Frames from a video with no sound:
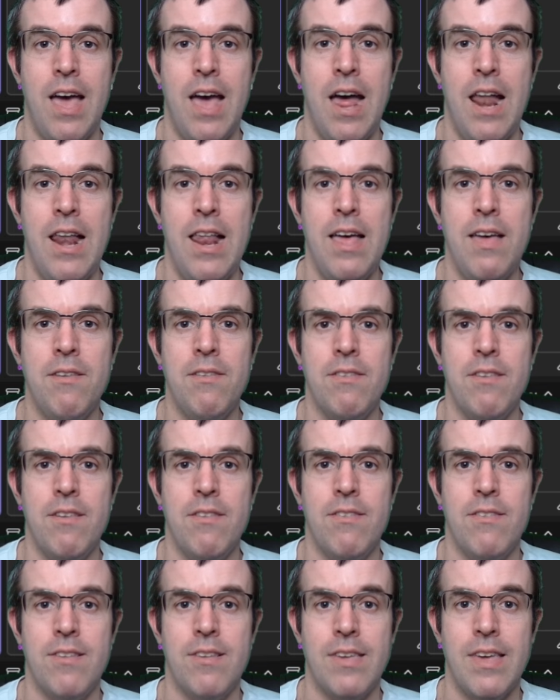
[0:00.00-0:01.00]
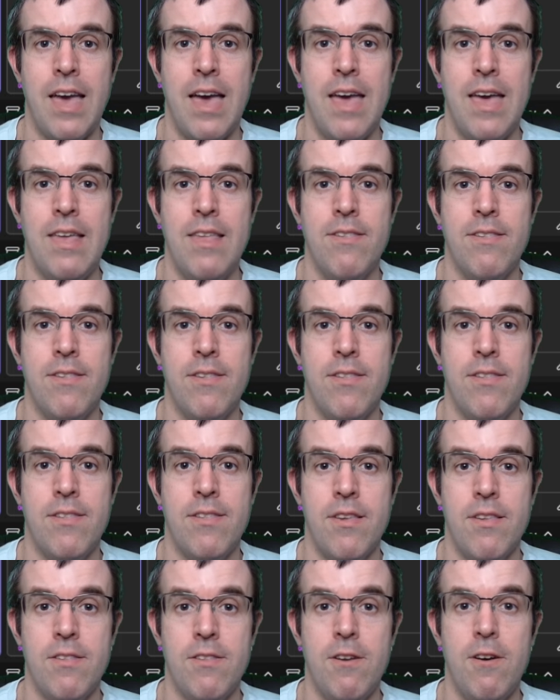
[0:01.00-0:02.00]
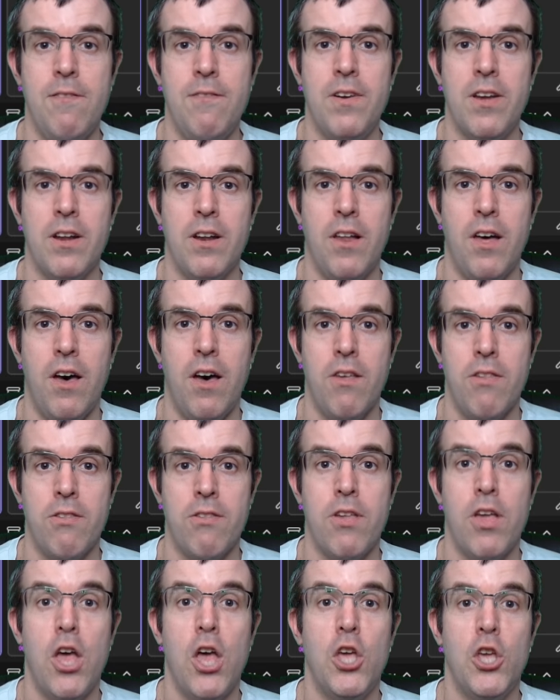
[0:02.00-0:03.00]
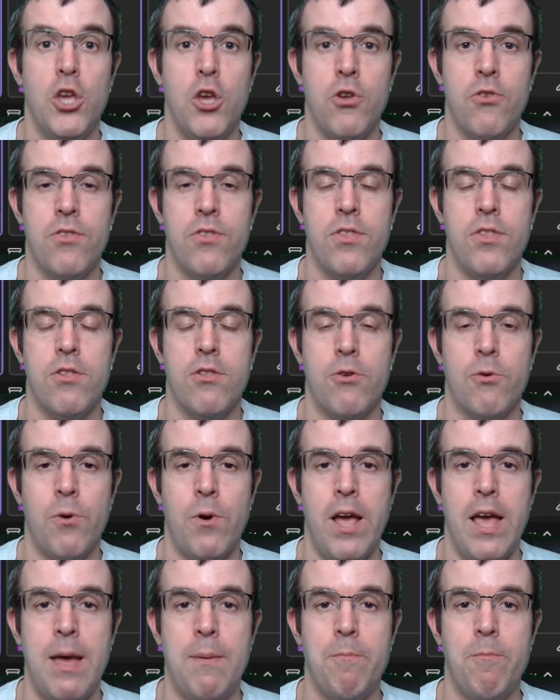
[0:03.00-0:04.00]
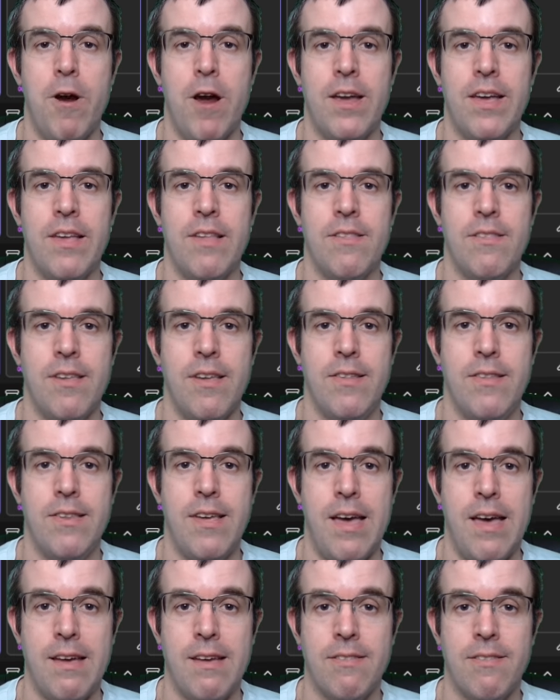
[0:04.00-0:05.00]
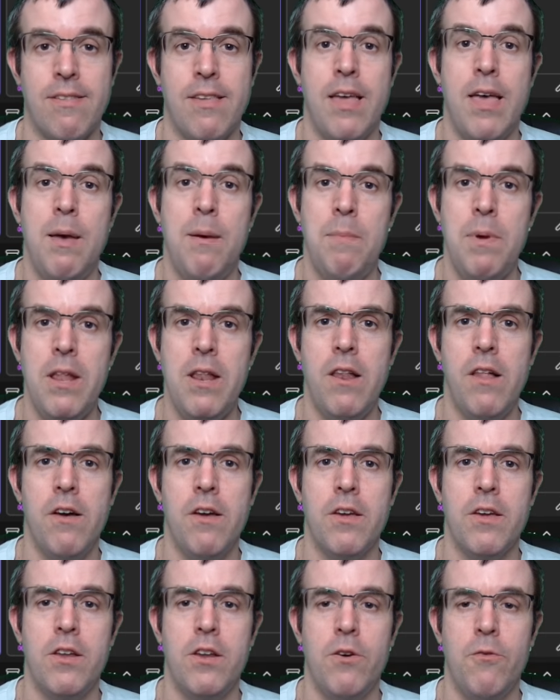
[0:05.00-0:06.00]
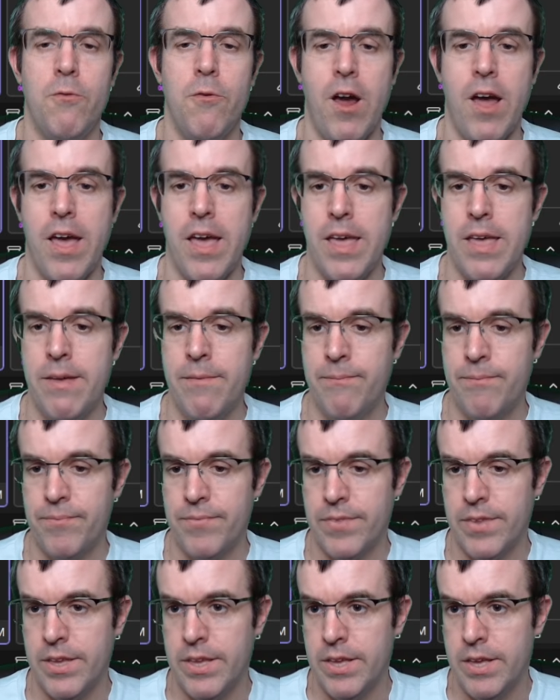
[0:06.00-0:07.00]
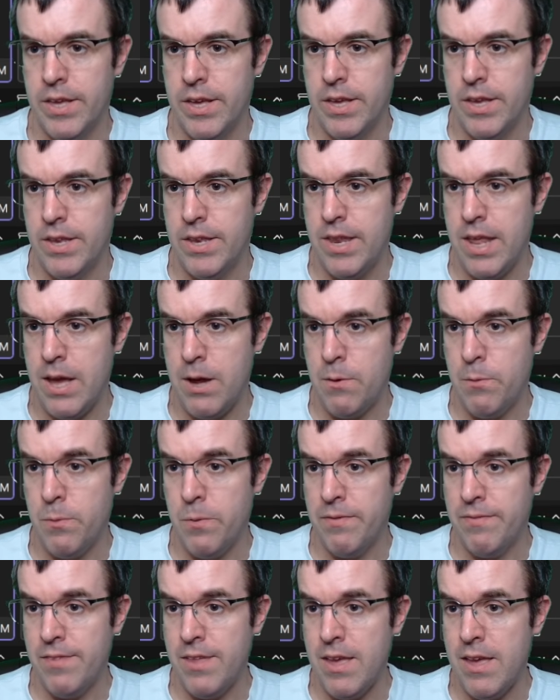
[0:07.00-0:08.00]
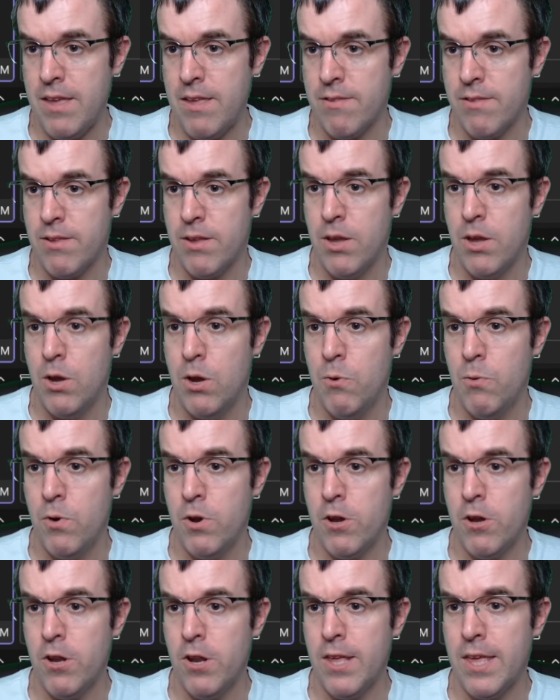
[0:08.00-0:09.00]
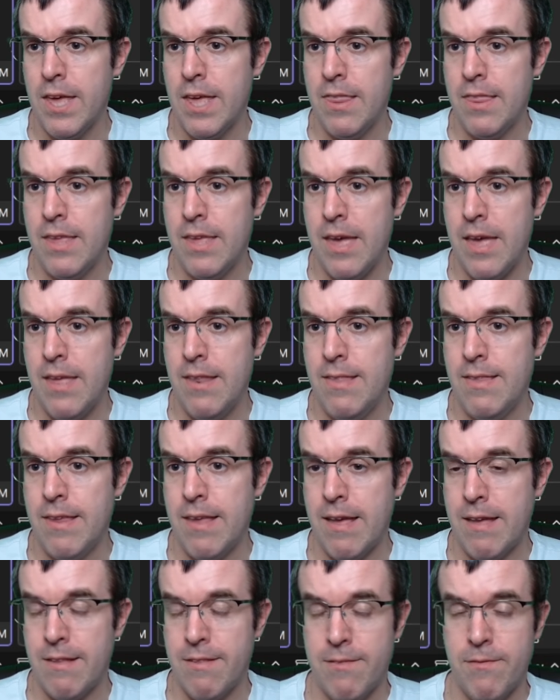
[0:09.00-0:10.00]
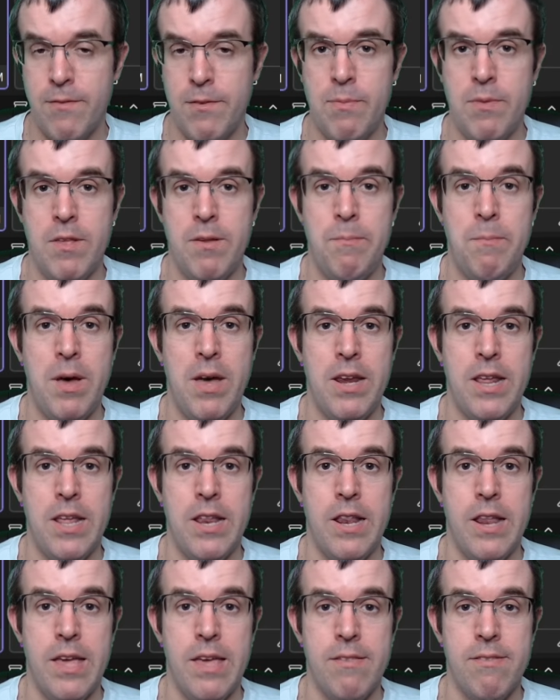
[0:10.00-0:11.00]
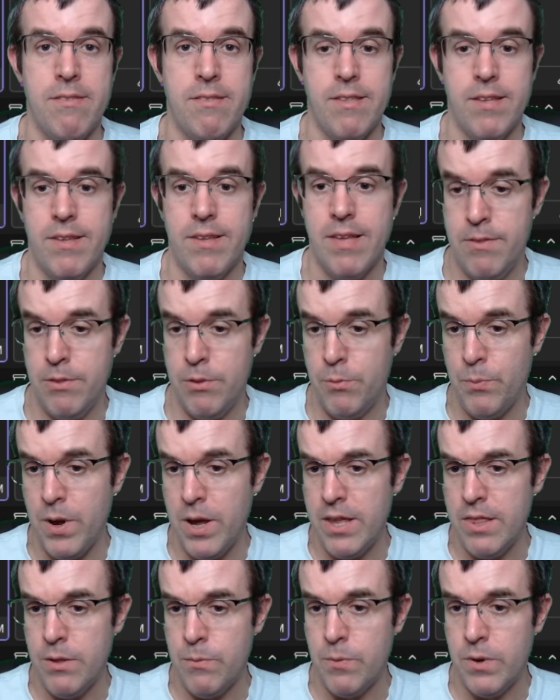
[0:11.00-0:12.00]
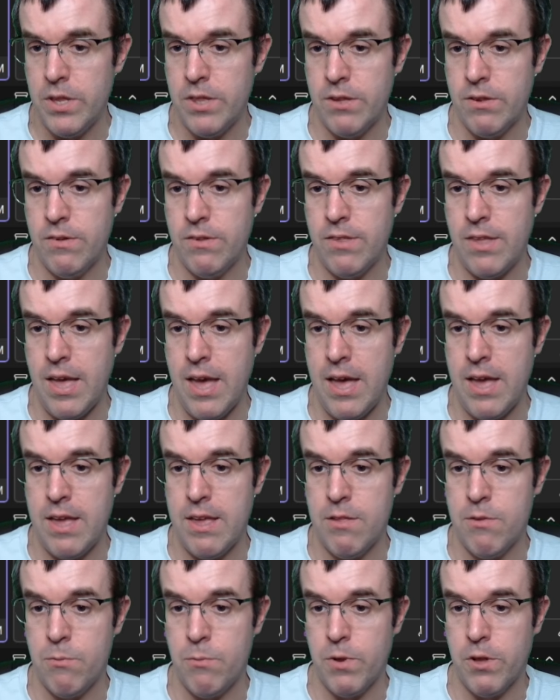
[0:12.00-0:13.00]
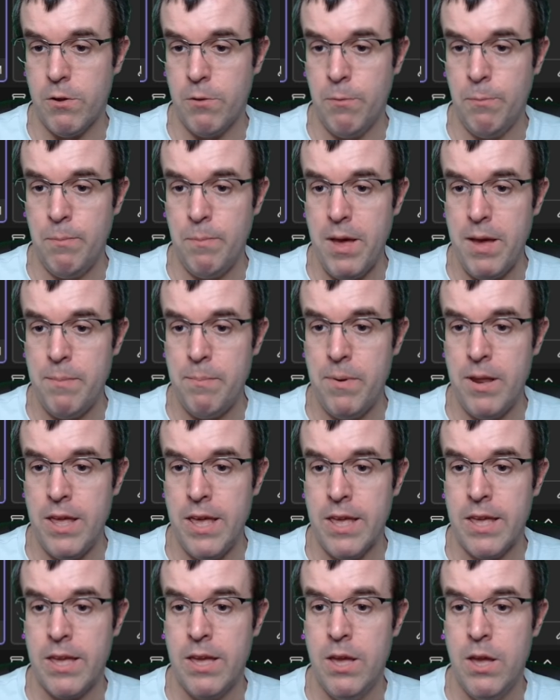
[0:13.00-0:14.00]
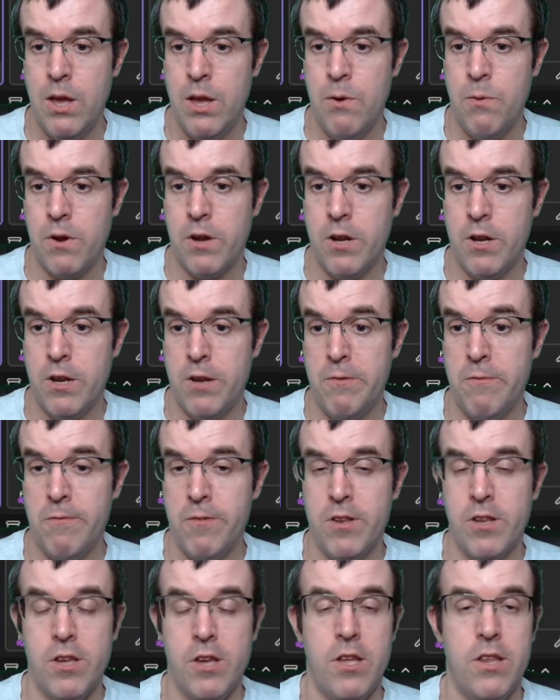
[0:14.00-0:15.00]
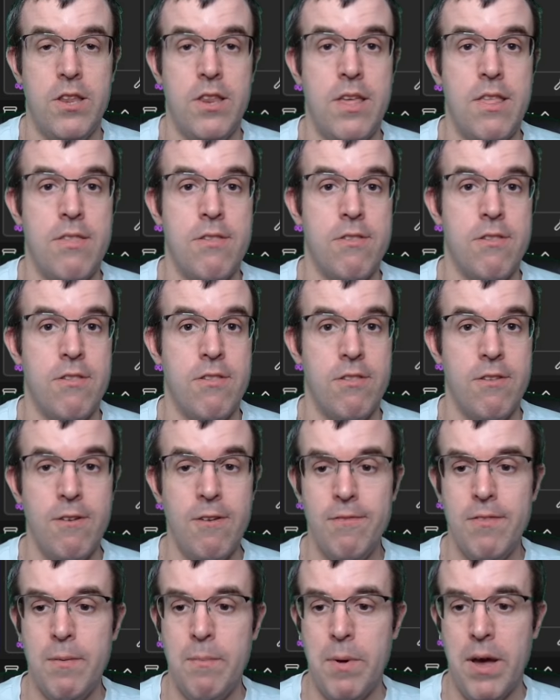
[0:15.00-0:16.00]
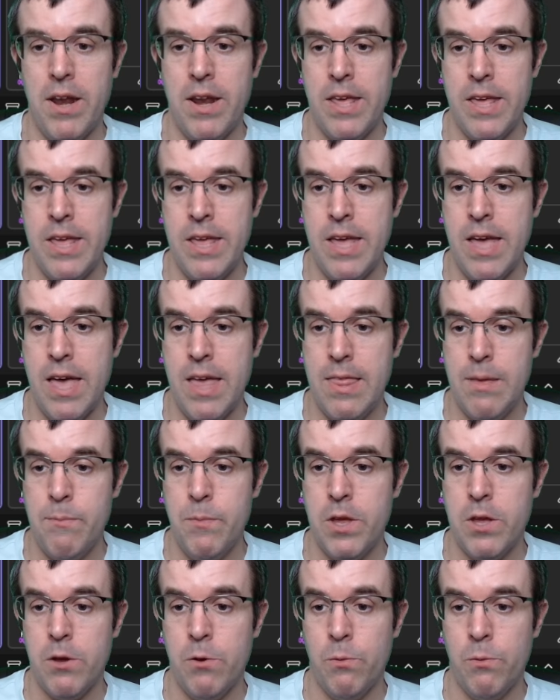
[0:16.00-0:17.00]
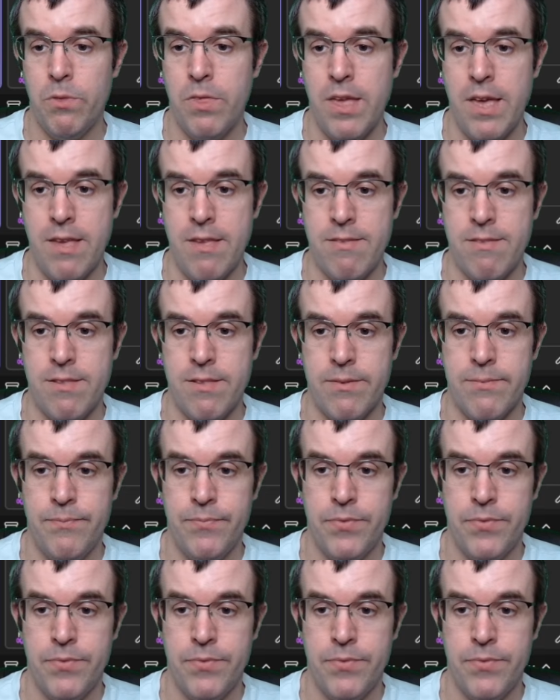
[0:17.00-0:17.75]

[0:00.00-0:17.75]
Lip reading: allows us to get instances of a class using the square bracket syntax, a bit like an array. Now with this, we're going to get the index from the money list. The way that we do that is we call public, we're going to return an instance of the money, and then we call this.